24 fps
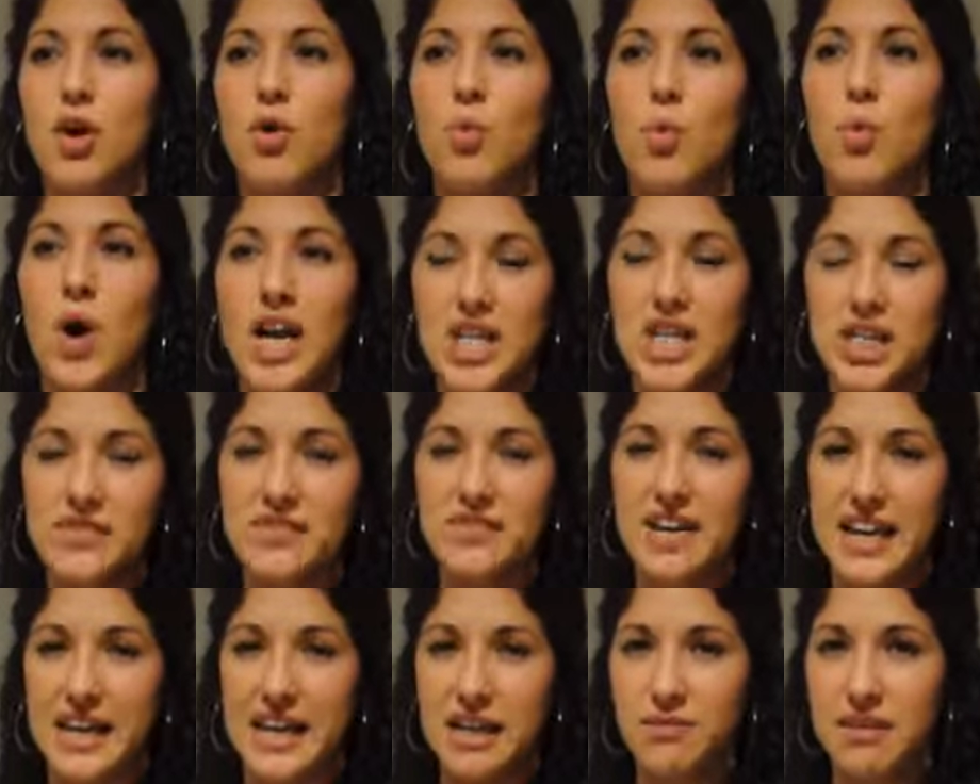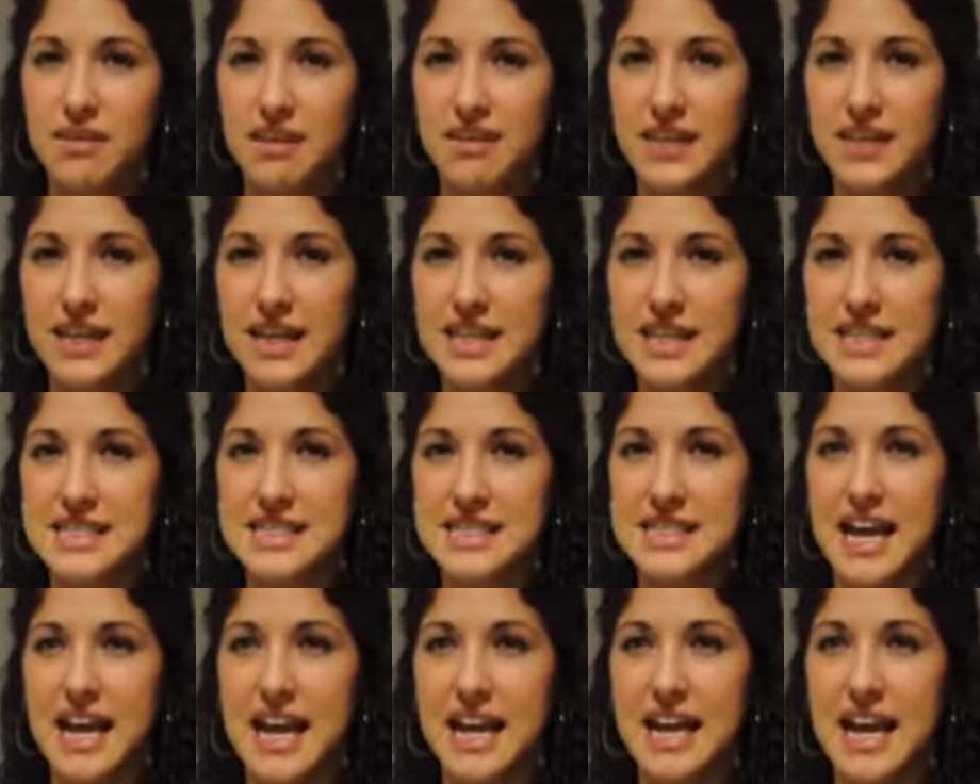wash and vacuum the things
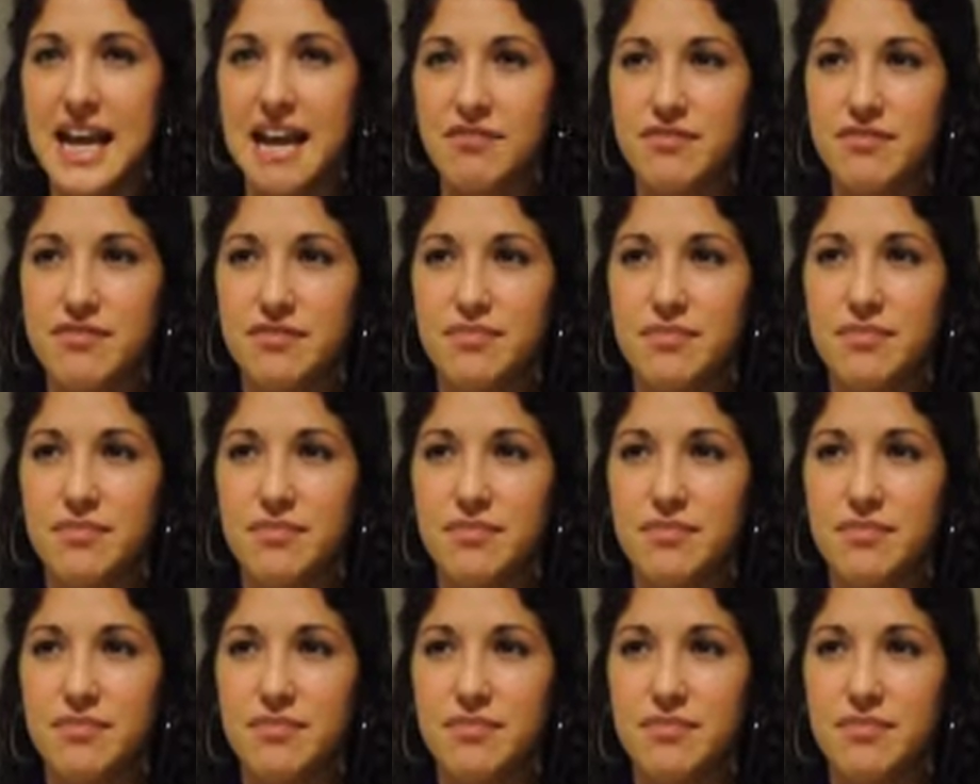that have